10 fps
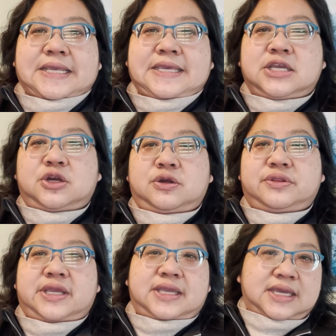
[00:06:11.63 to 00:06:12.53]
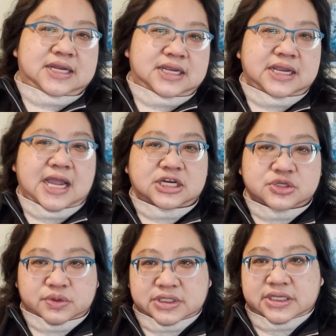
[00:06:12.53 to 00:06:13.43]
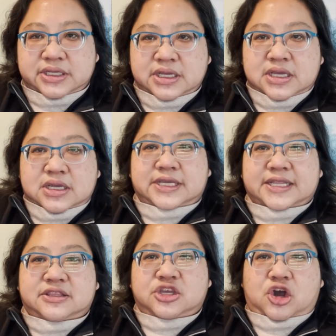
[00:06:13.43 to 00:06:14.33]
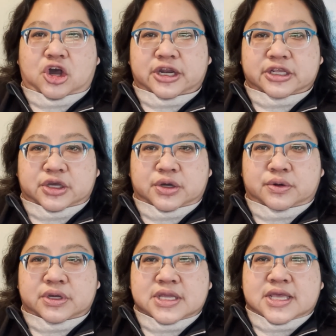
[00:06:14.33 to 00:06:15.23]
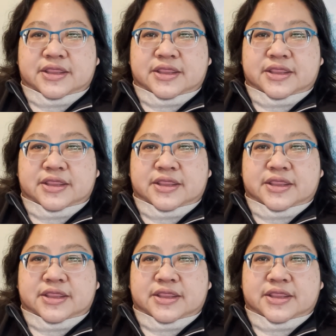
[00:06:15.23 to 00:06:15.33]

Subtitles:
hear, they cannot actually get the audio,